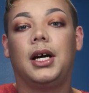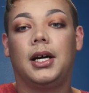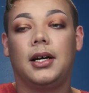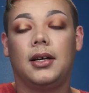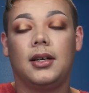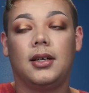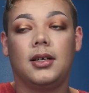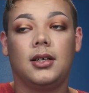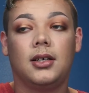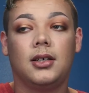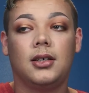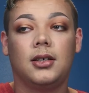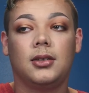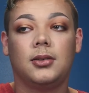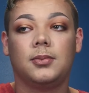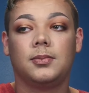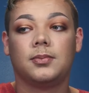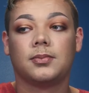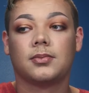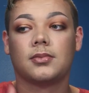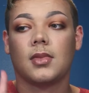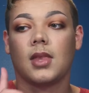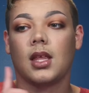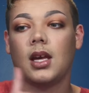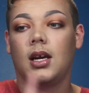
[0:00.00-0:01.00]

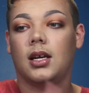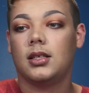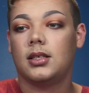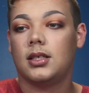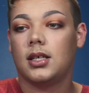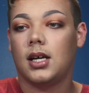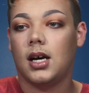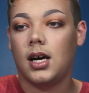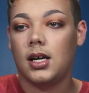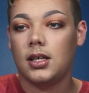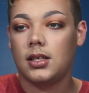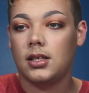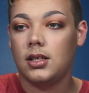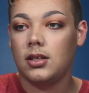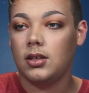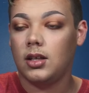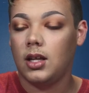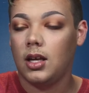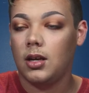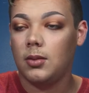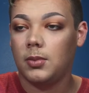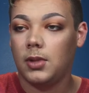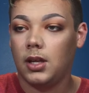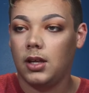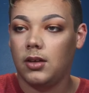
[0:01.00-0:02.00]
Tati
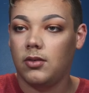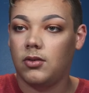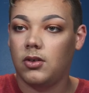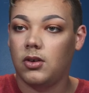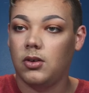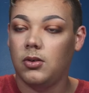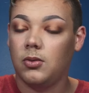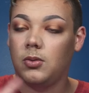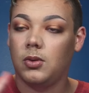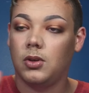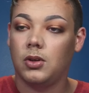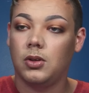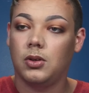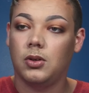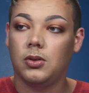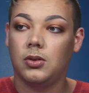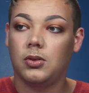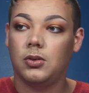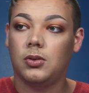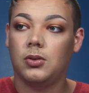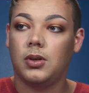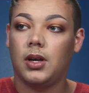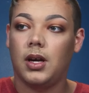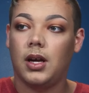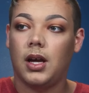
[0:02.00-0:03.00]
Lamwife
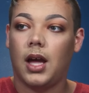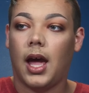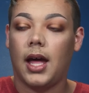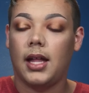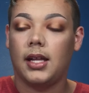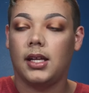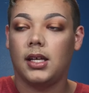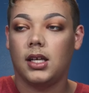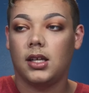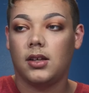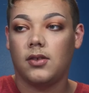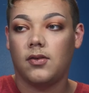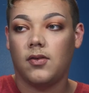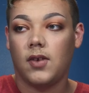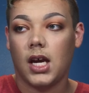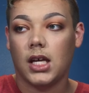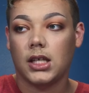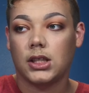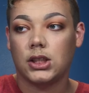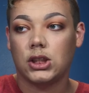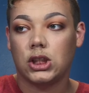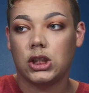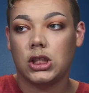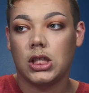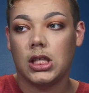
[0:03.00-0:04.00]
Guru, Alex
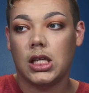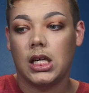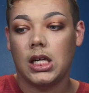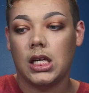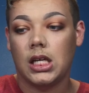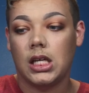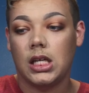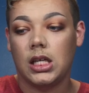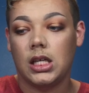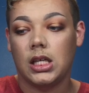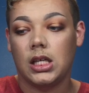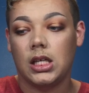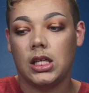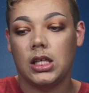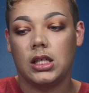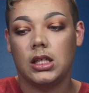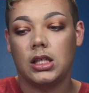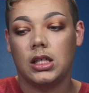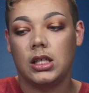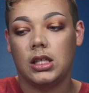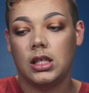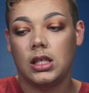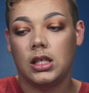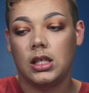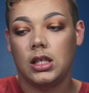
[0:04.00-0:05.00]

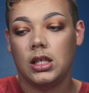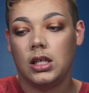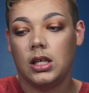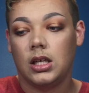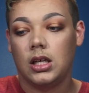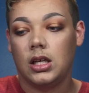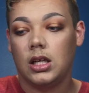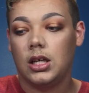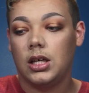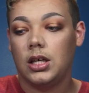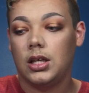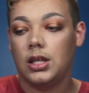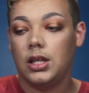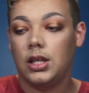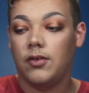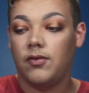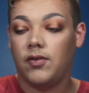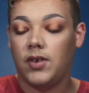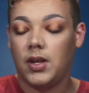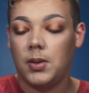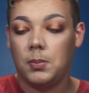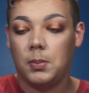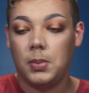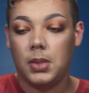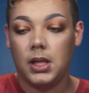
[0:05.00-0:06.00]
Faction,
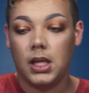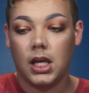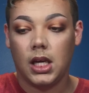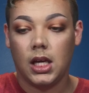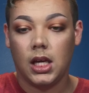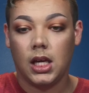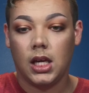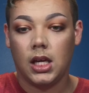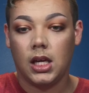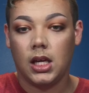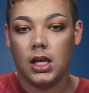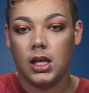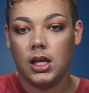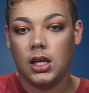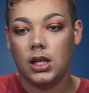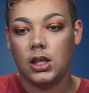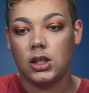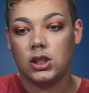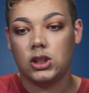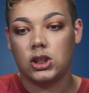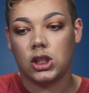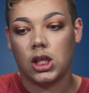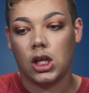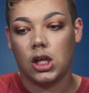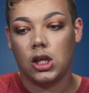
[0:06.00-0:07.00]

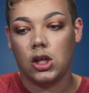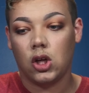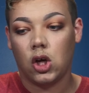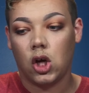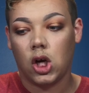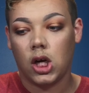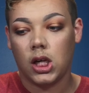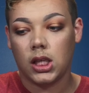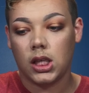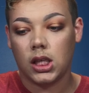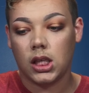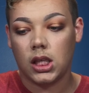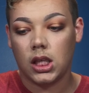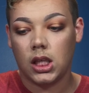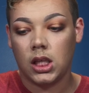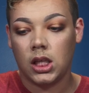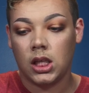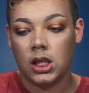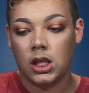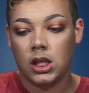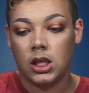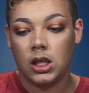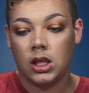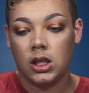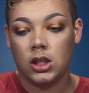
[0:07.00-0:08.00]
Navimpia, Shane
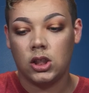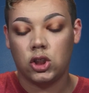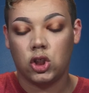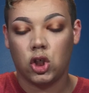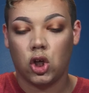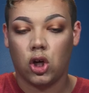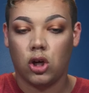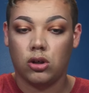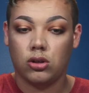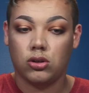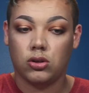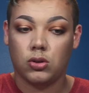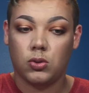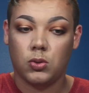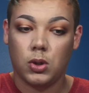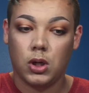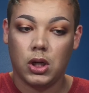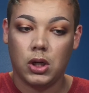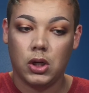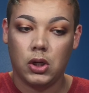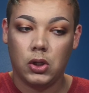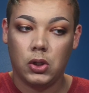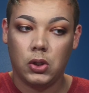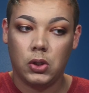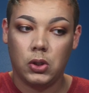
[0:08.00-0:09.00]
Dawson, Charles
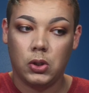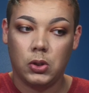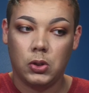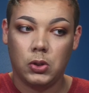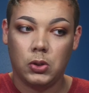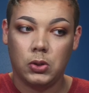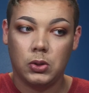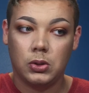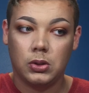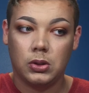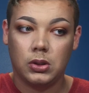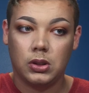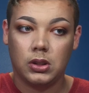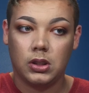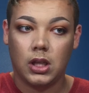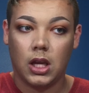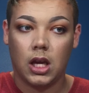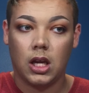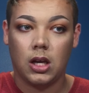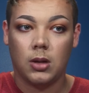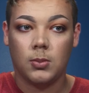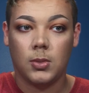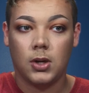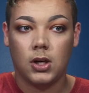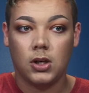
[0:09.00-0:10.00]
Gross,
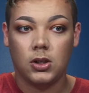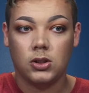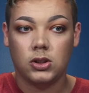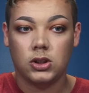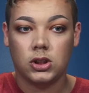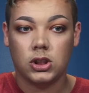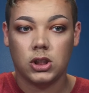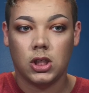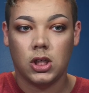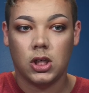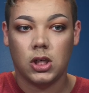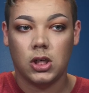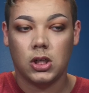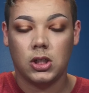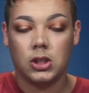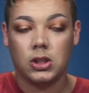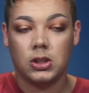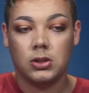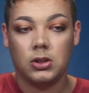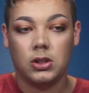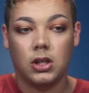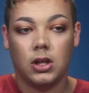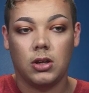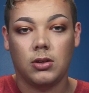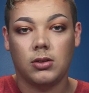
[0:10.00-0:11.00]
Tana
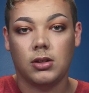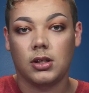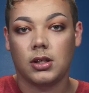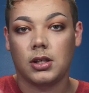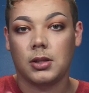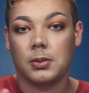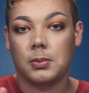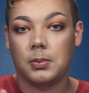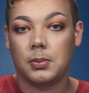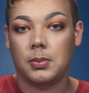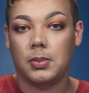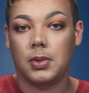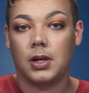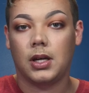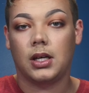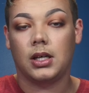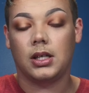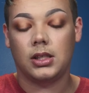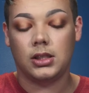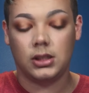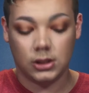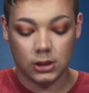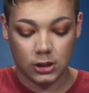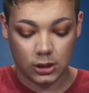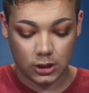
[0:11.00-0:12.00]
Mojo, you know, there's a
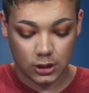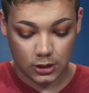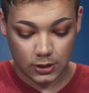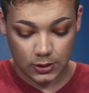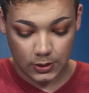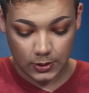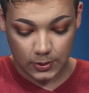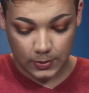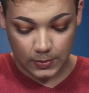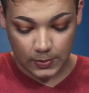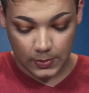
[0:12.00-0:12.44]
bunch.